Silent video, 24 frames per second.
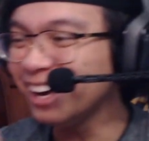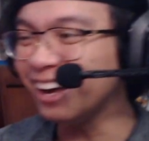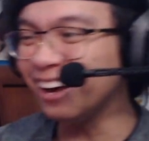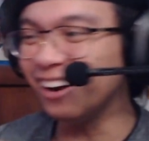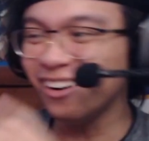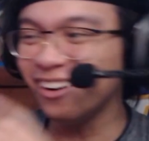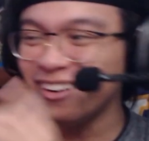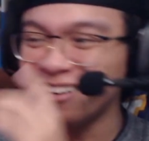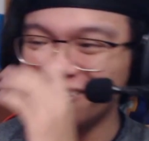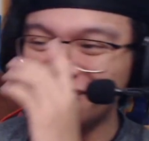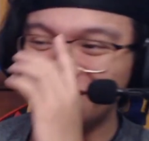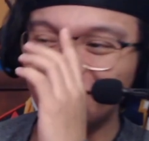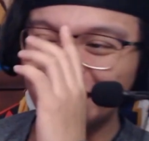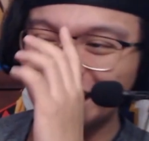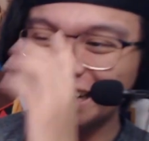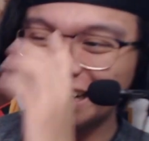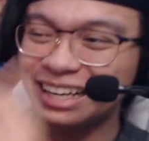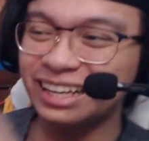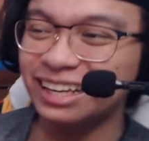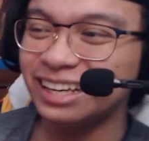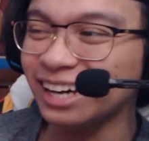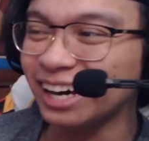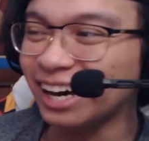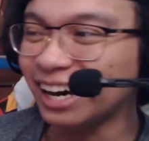Oh my
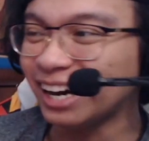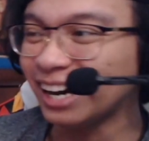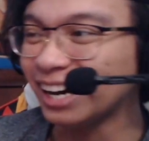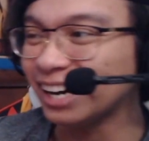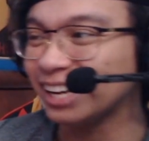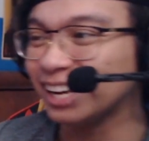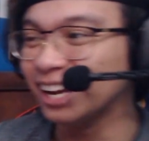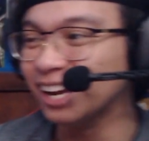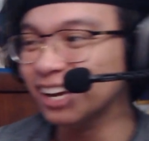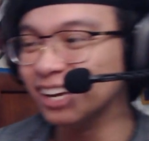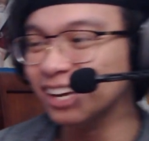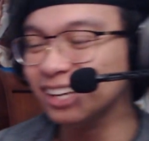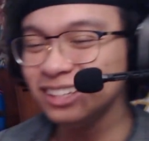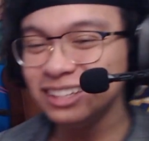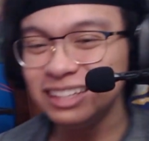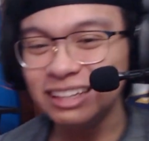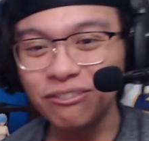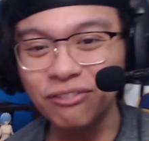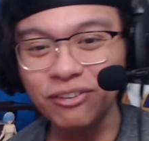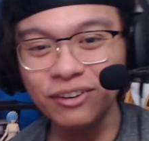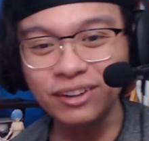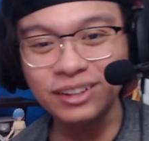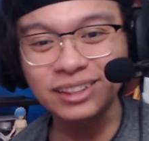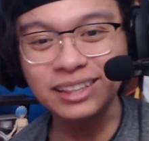god. The
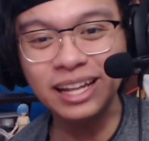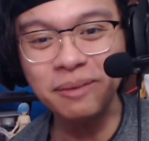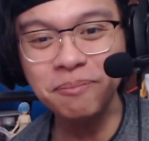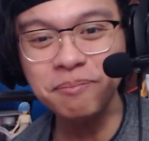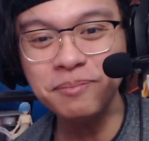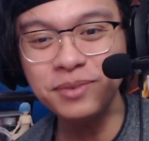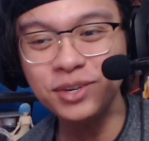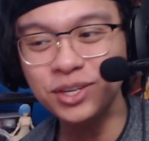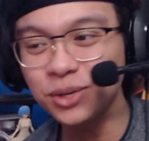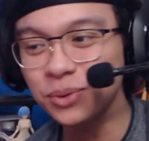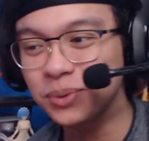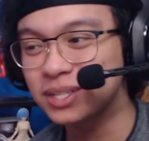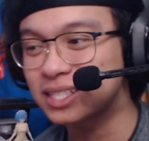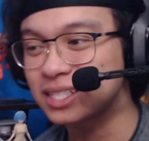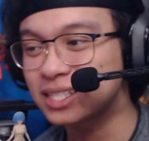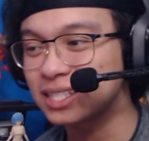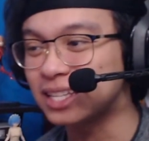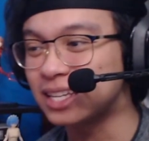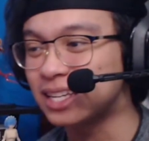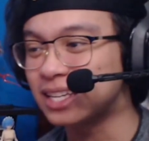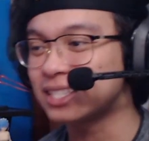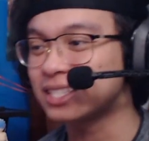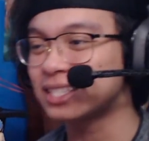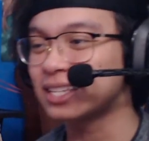
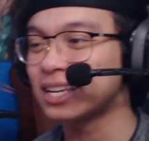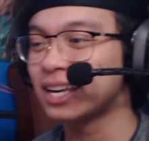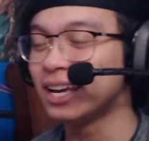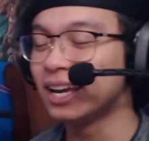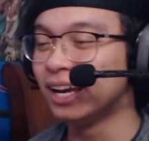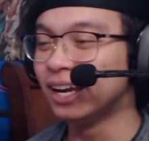voluptuousness.